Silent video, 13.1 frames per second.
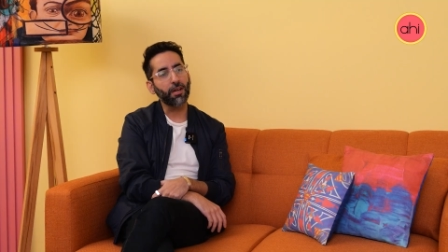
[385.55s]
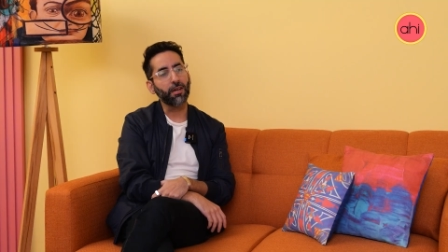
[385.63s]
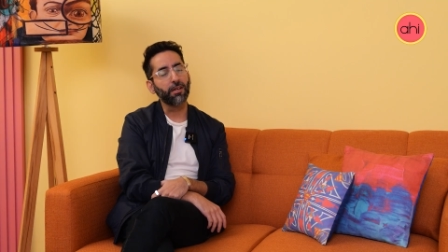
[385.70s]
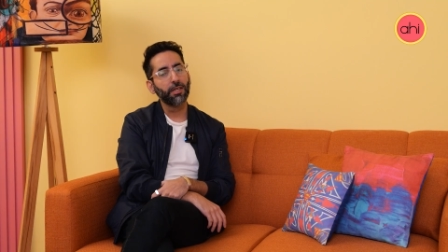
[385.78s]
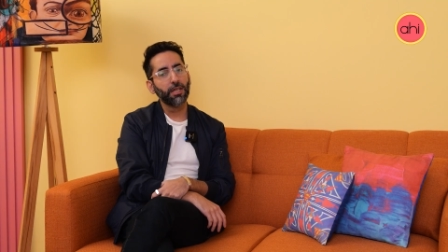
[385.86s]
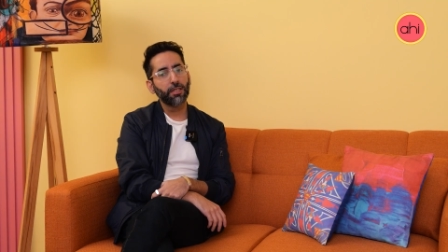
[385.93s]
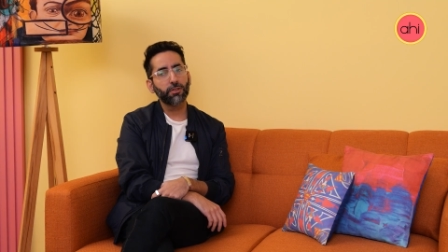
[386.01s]
Yeah.
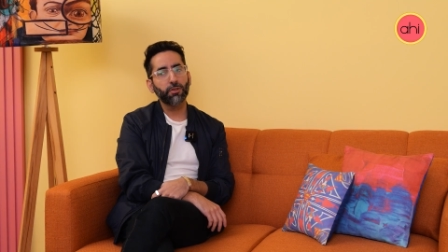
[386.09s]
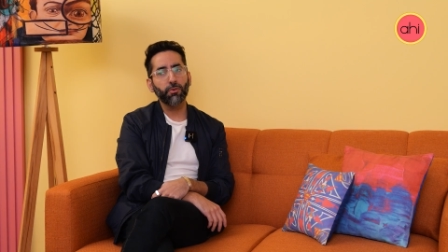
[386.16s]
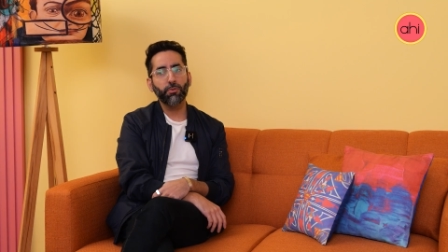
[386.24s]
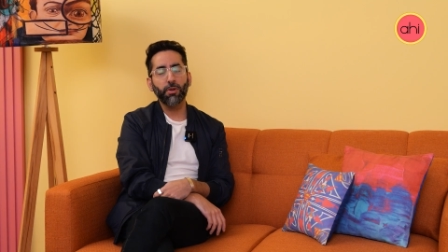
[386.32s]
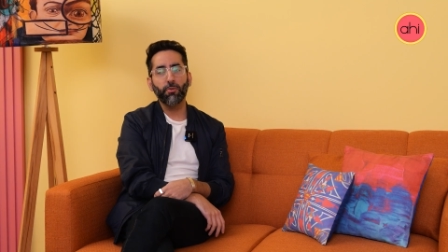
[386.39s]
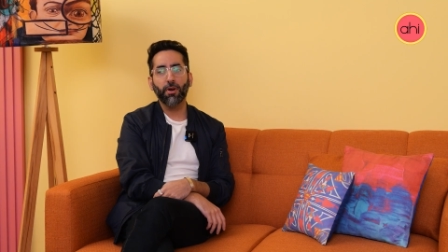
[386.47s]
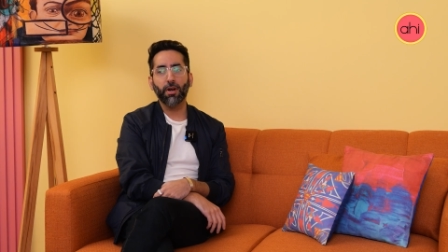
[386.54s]
So
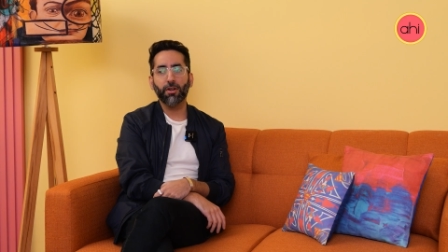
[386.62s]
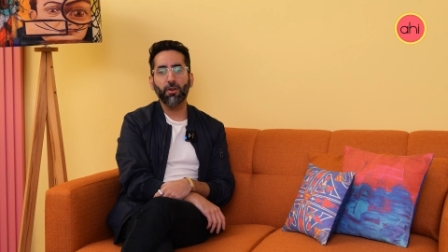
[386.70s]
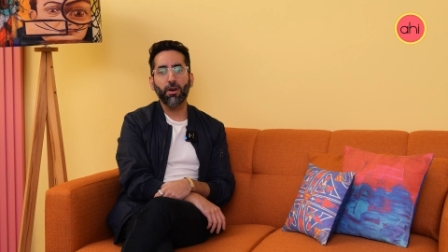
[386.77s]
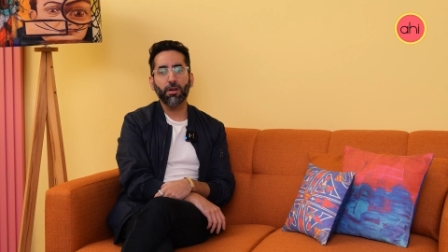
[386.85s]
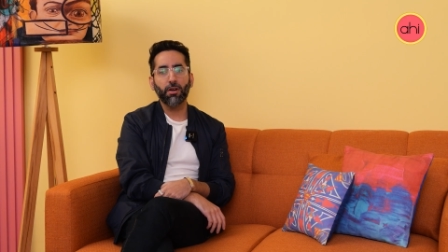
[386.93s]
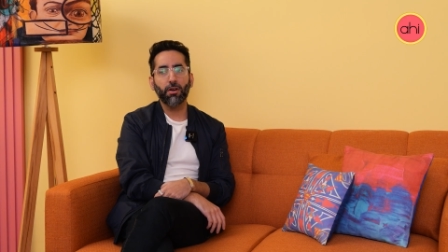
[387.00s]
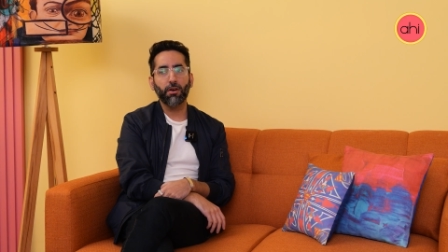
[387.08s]
we worked
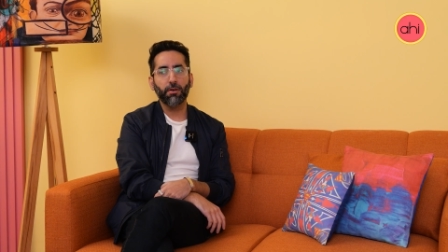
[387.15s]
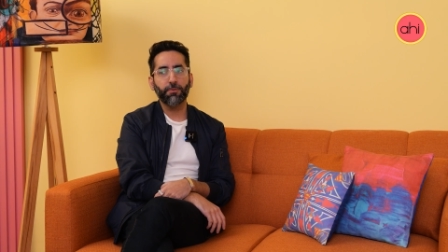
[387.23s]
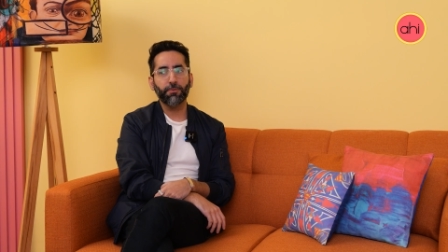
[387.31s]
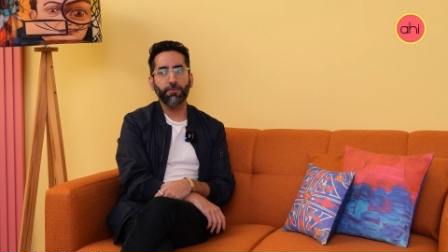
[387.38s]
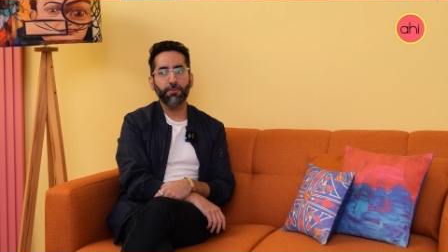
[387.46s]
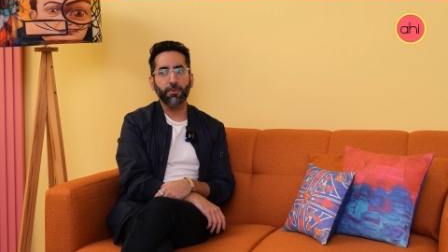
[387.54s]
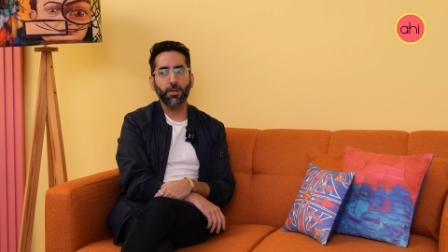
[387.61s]
on and off